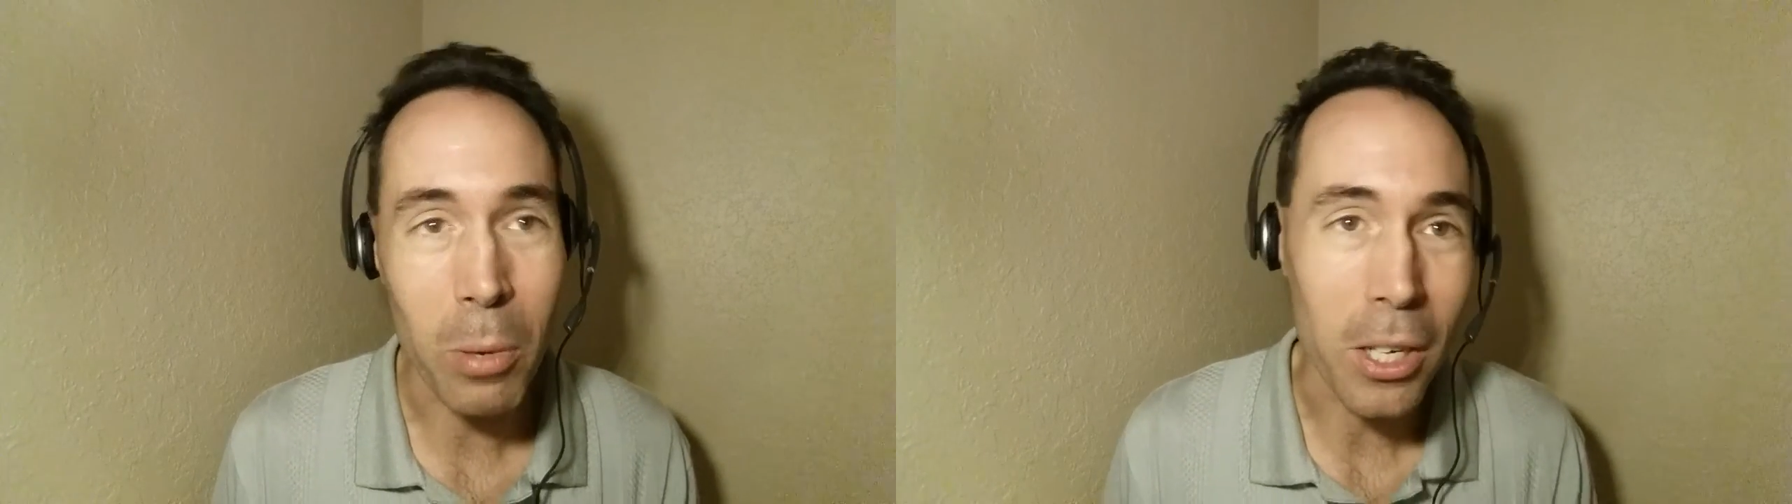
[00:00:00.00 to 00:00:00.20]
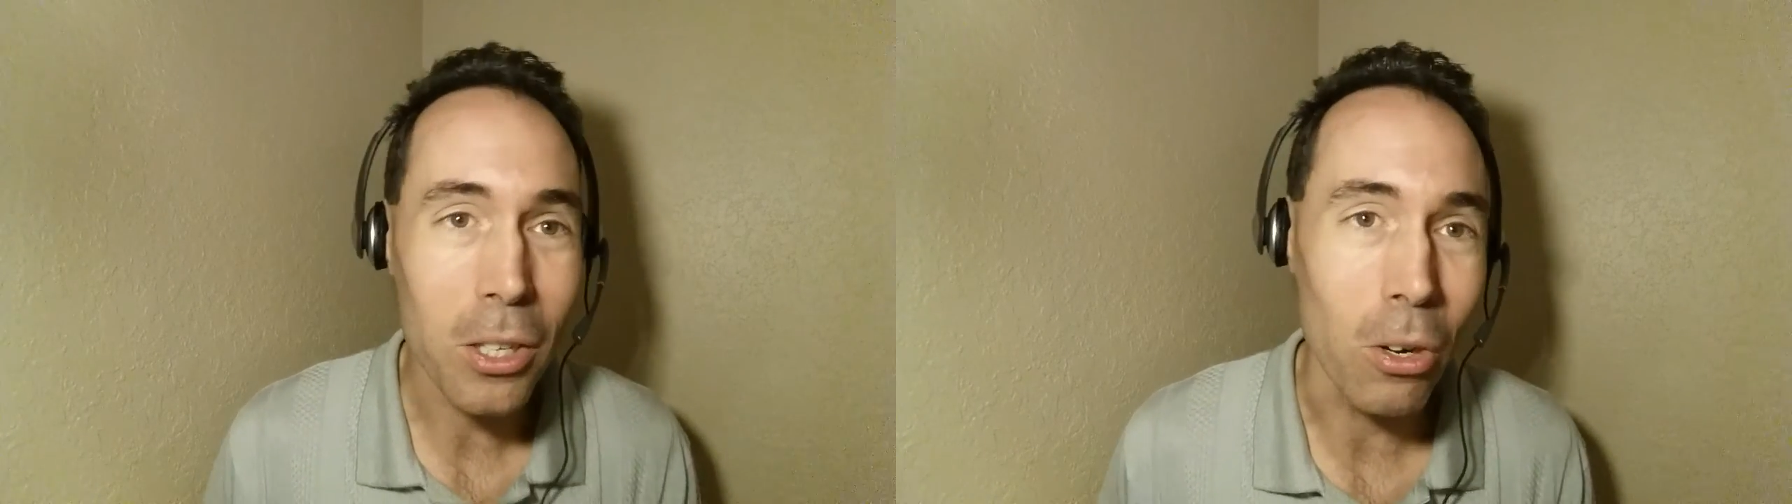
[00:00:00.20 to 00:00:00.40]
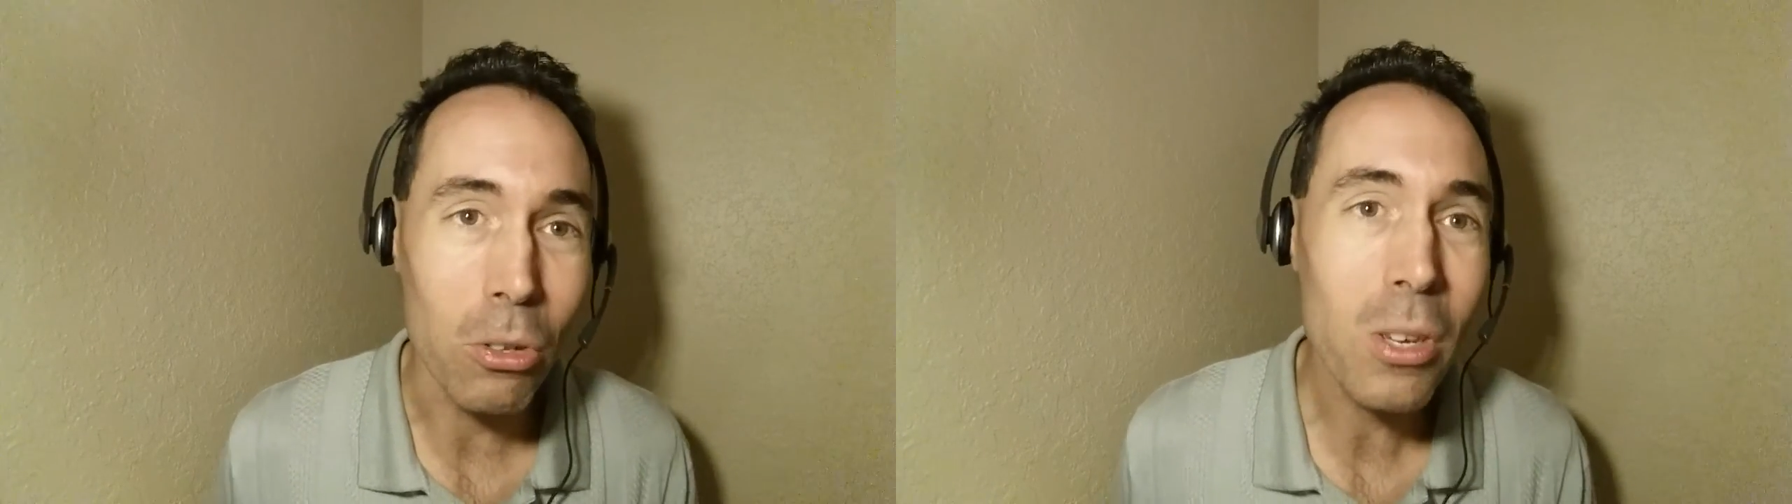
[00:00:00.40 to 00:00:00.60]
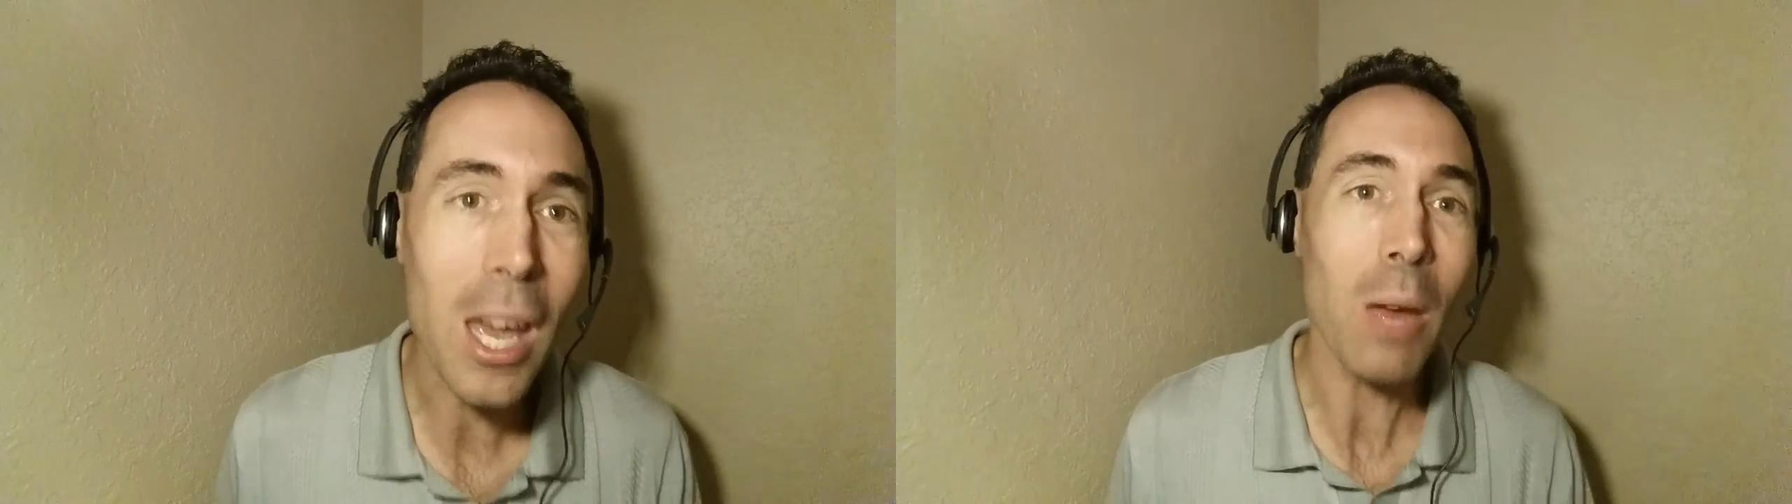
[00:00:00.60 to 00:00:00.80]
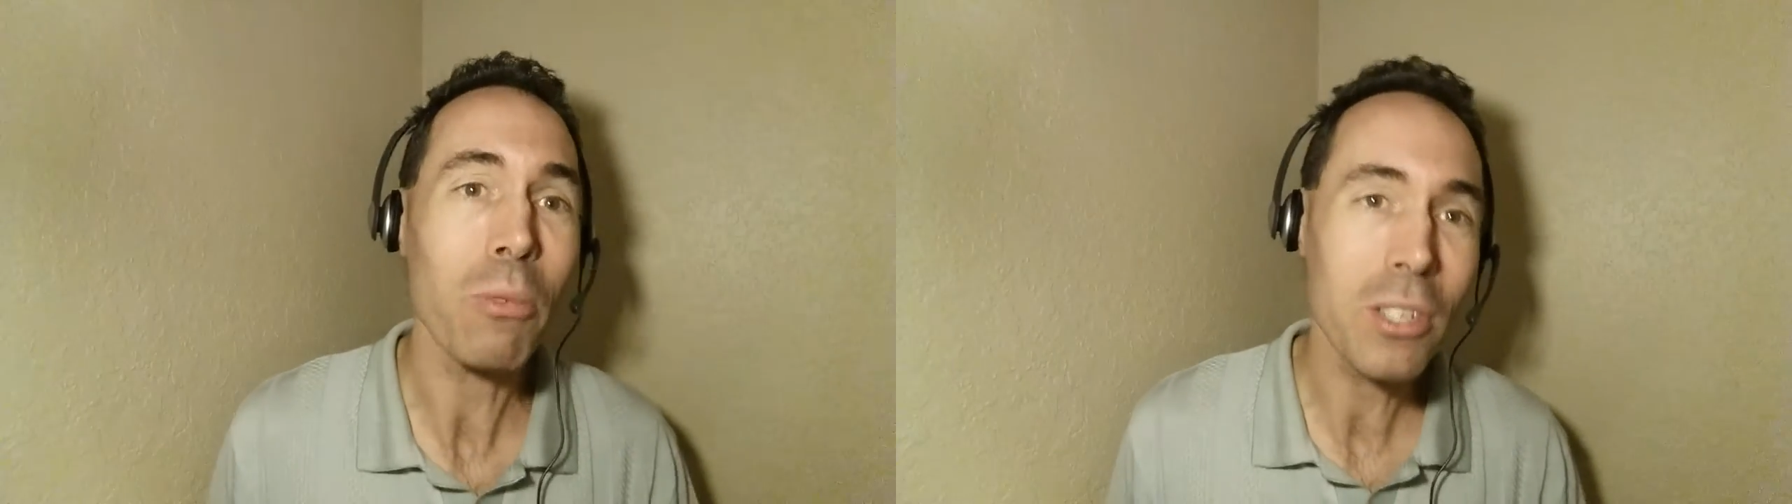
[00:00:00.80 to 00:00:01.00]
But, you know, you
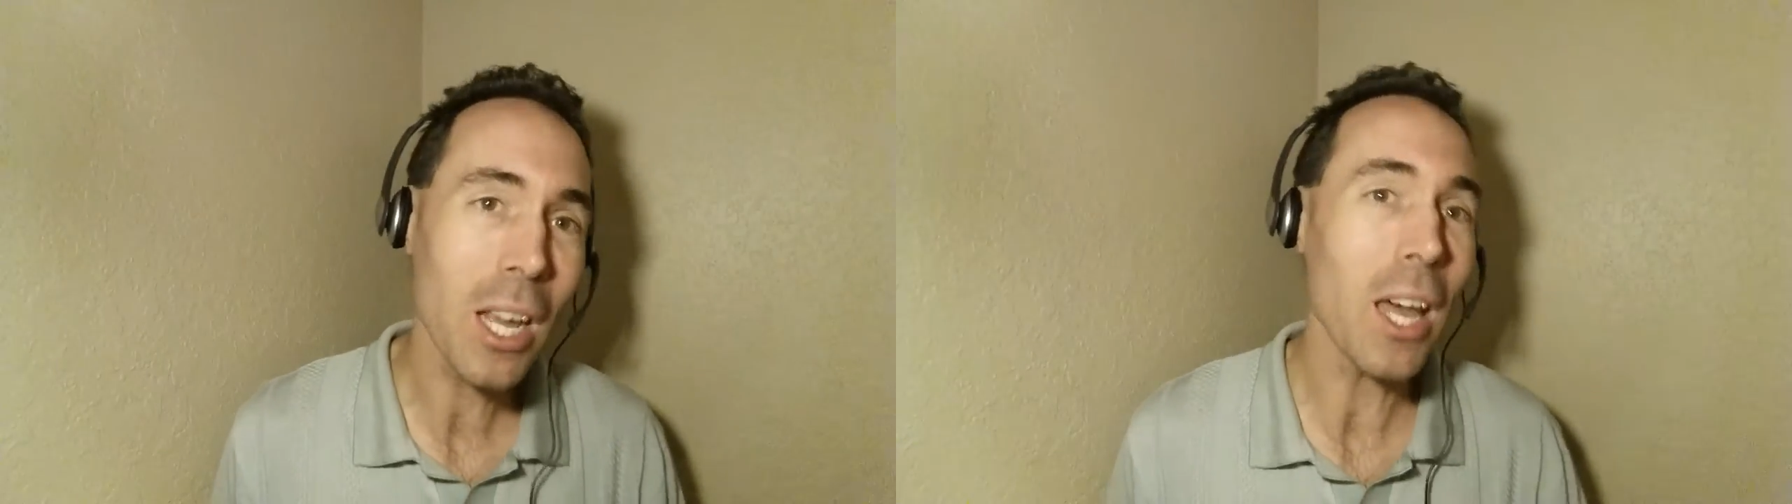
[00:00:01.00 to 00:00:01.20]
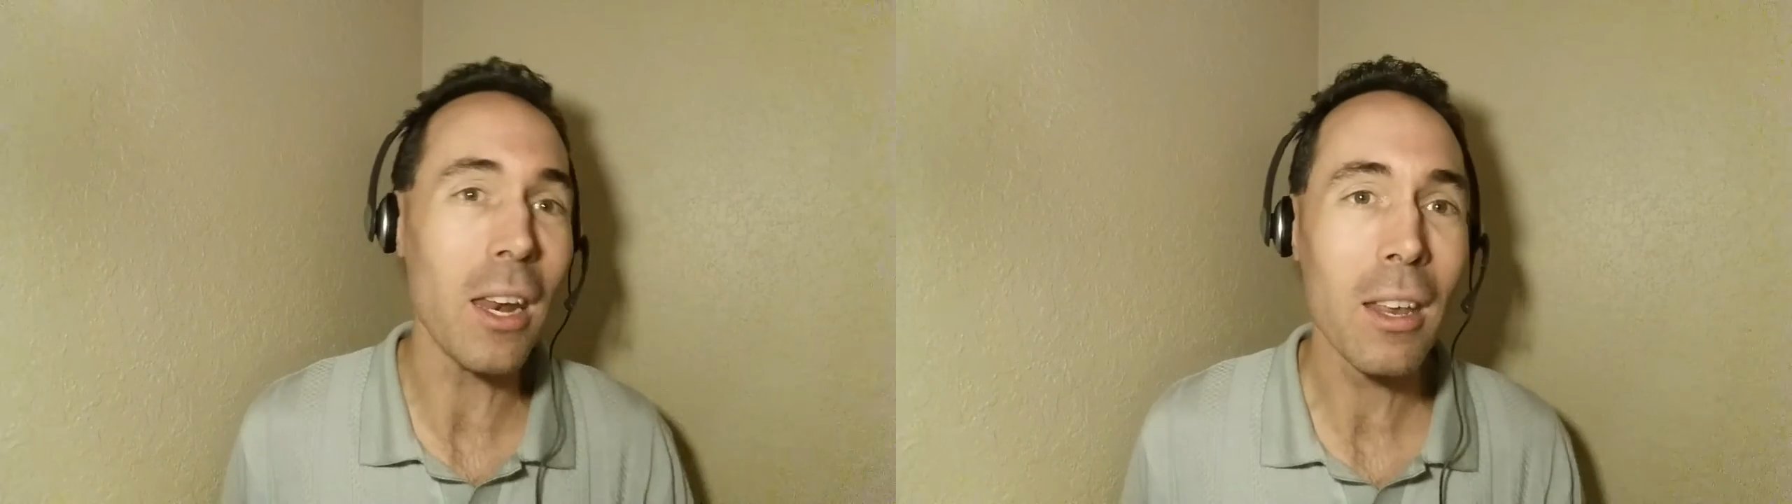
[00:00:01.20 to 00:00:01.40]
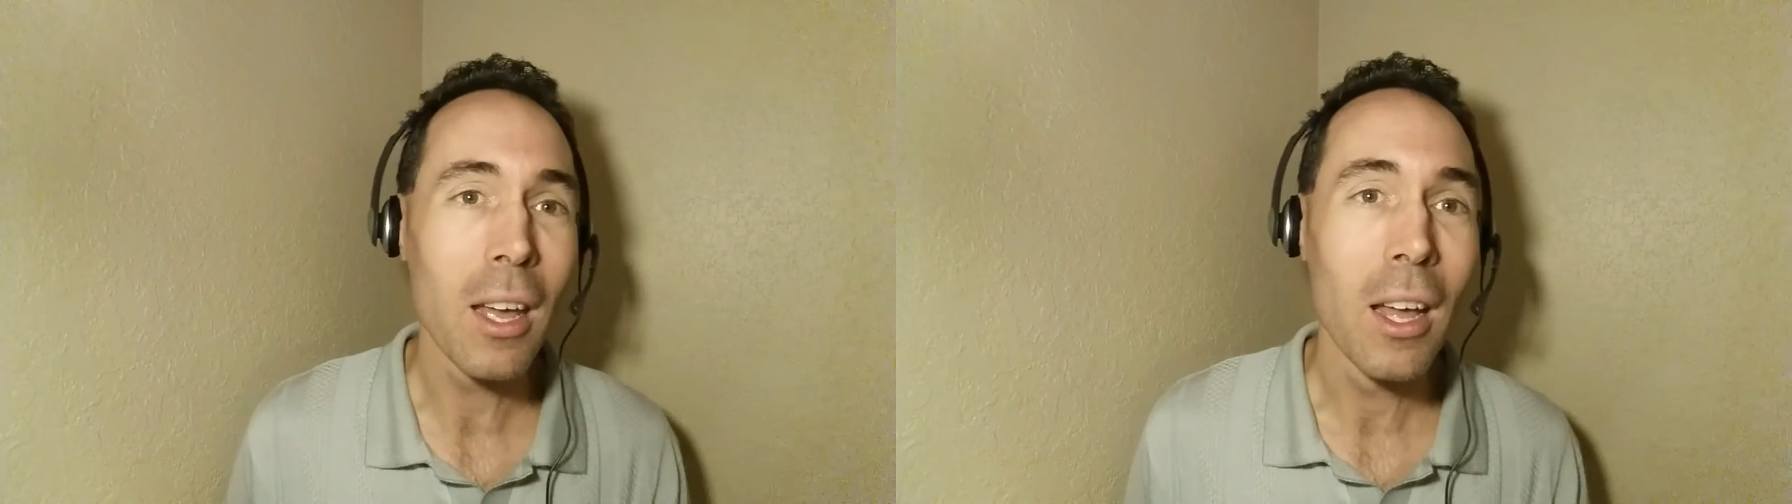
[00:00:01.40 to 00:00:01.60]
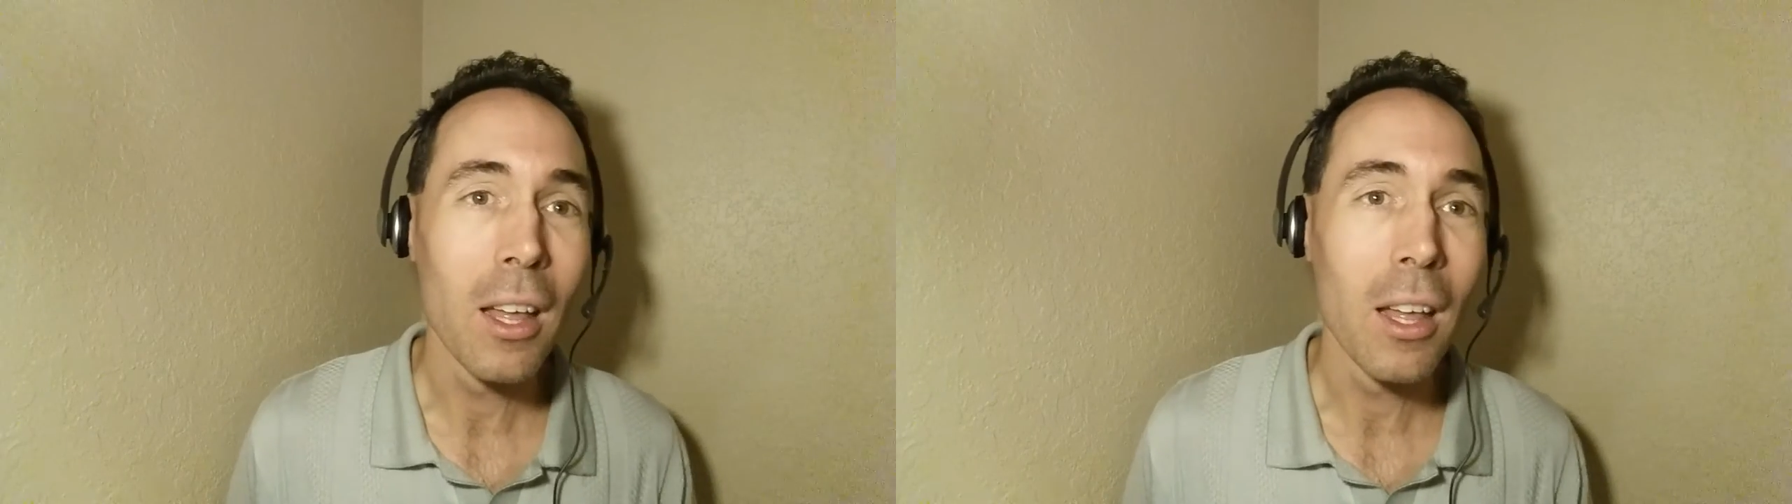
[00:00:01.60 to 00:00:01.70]
can't pretend